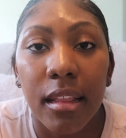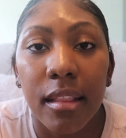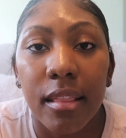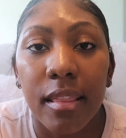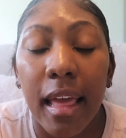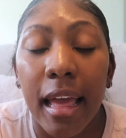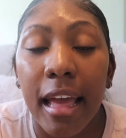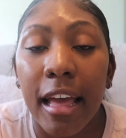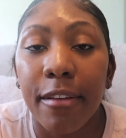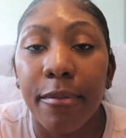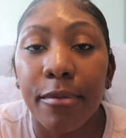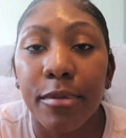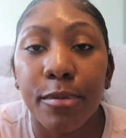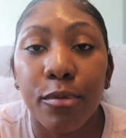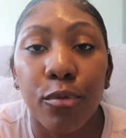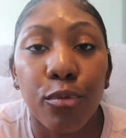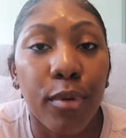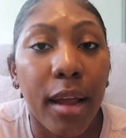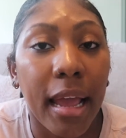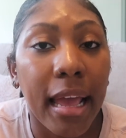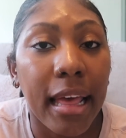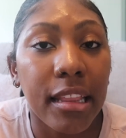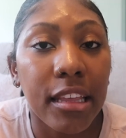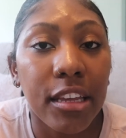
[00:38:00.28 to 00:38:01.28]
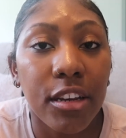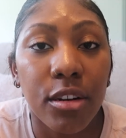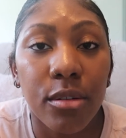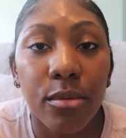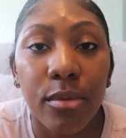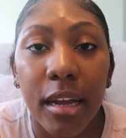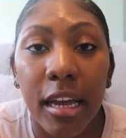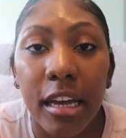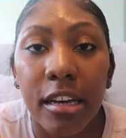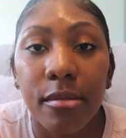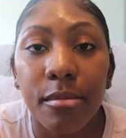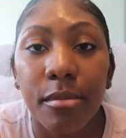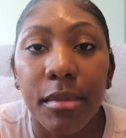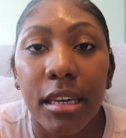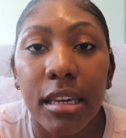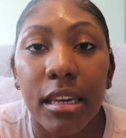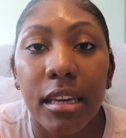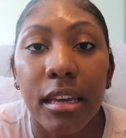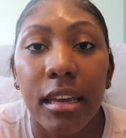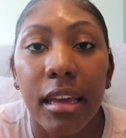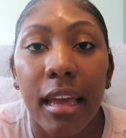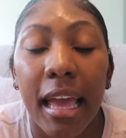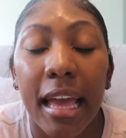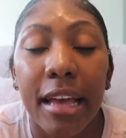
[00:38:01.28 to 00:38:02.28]
that have rallied around
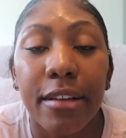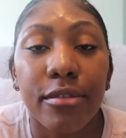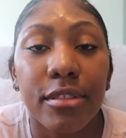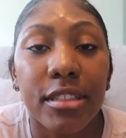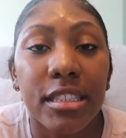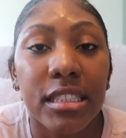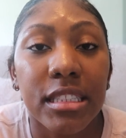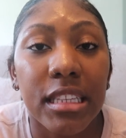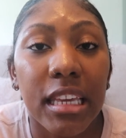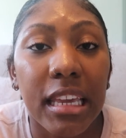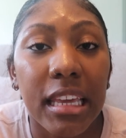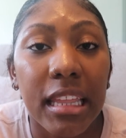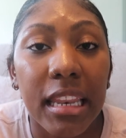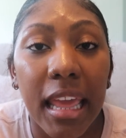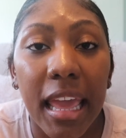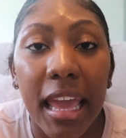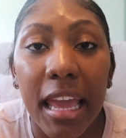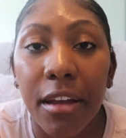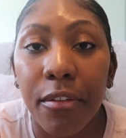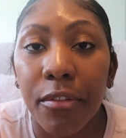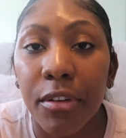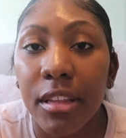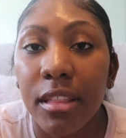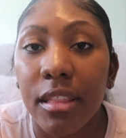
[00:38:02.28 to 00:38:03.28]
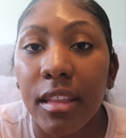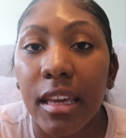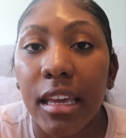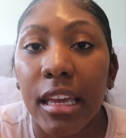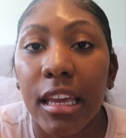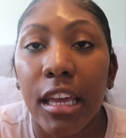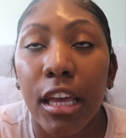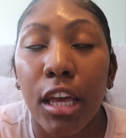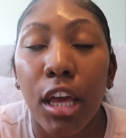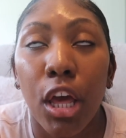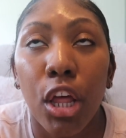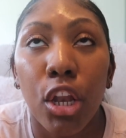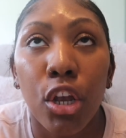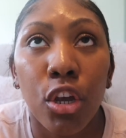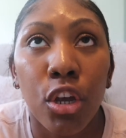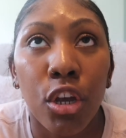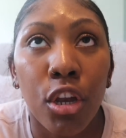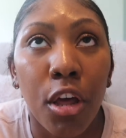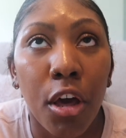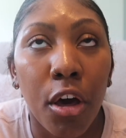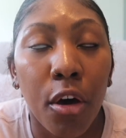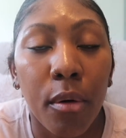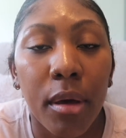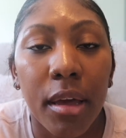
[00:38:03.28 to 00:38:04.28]
me, have seen everything,
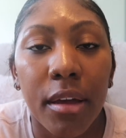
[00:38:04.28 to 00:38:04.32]
know